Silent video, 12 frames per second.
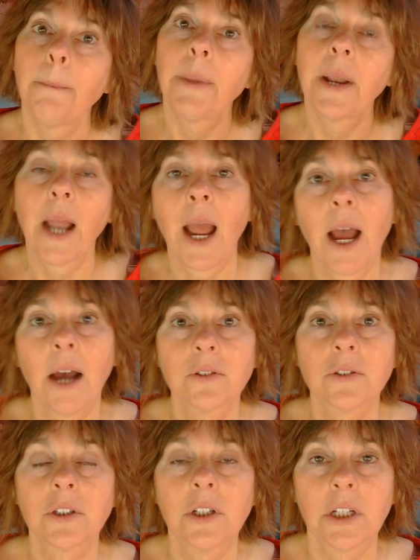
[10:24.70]
but
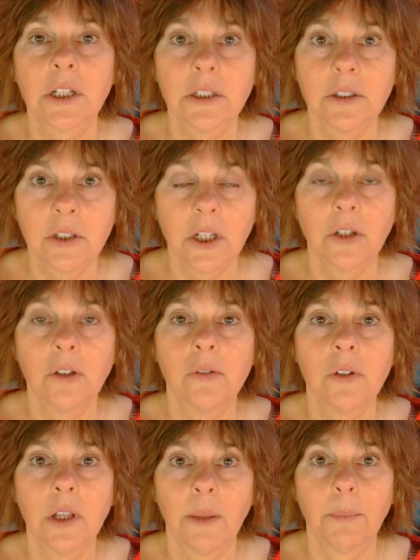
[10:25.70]
how's it going to continue
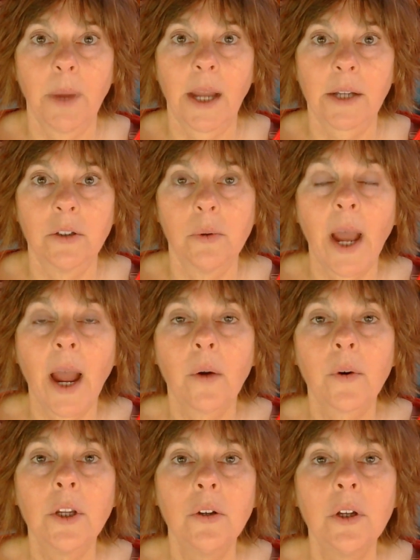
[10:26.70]
to impact you? How
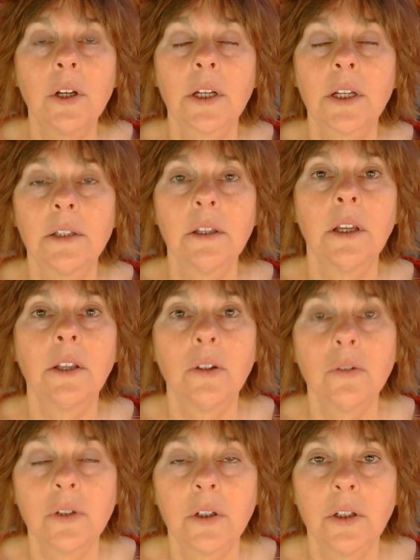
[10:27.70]
are you going to
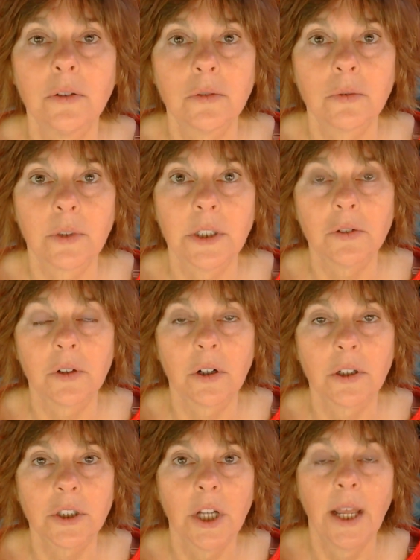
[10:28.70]
continue to use
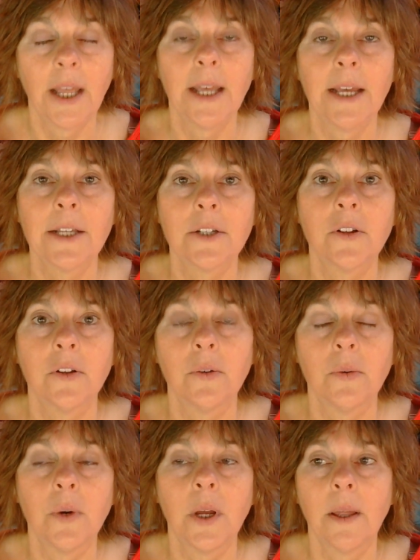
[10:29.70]
research
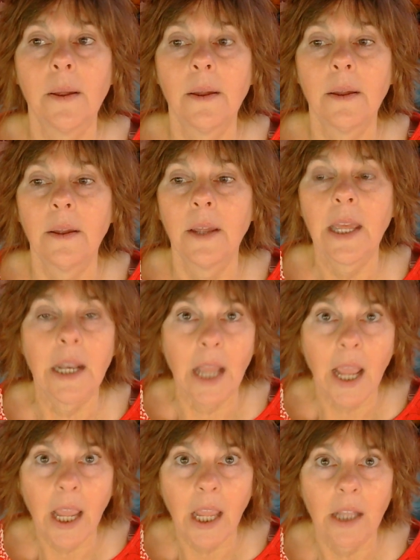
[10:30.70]
to
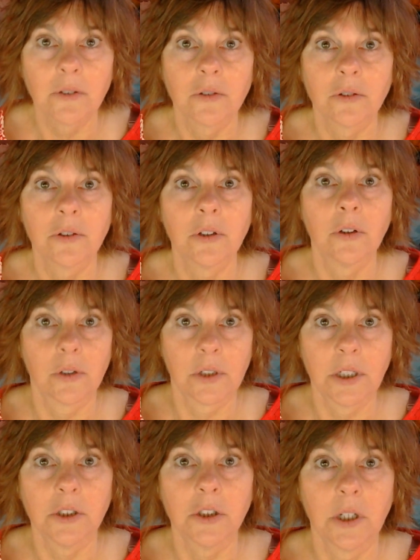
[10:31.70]
enhance your
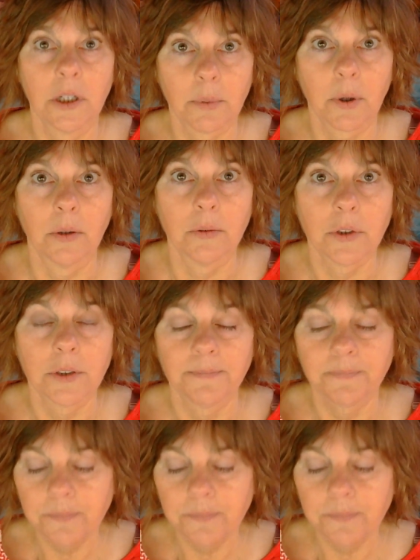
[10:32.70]
teaching approach?